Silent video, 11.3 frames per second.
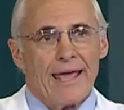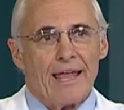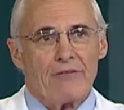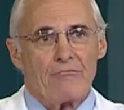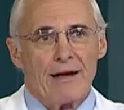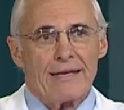
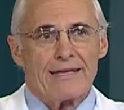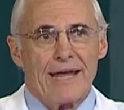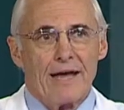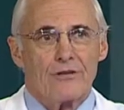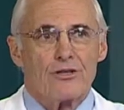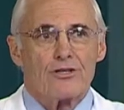And right
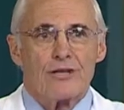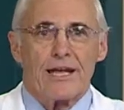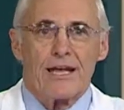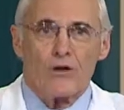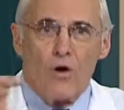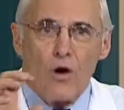down the
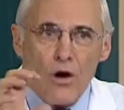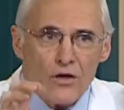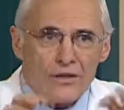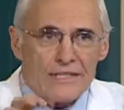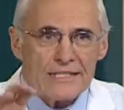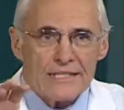chain, all
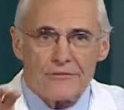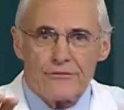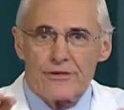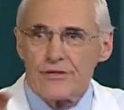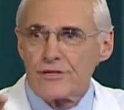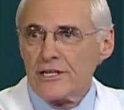these
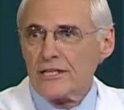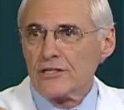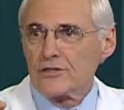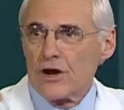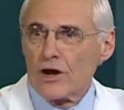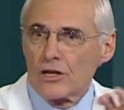different
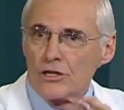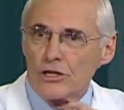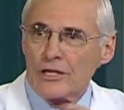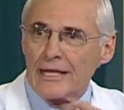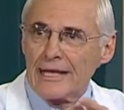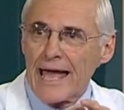genes are
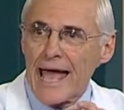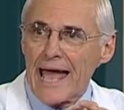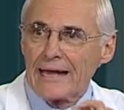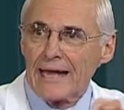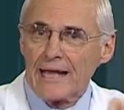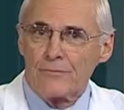looking
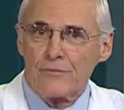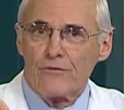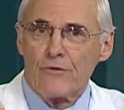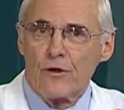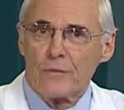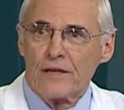at and
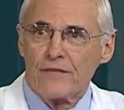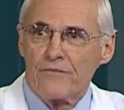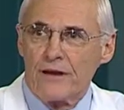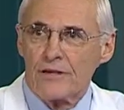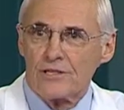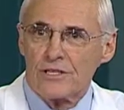performing
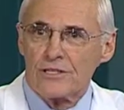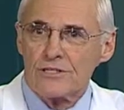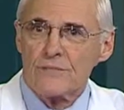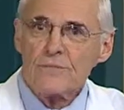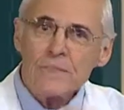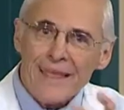functions.